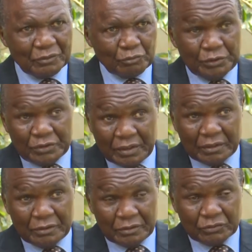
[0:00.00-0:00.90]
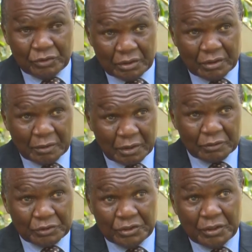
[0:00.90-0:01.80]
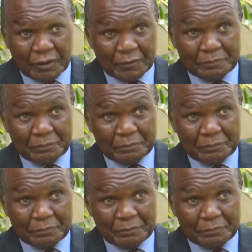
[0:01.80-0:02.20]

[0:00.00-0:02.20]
to which they still adhere,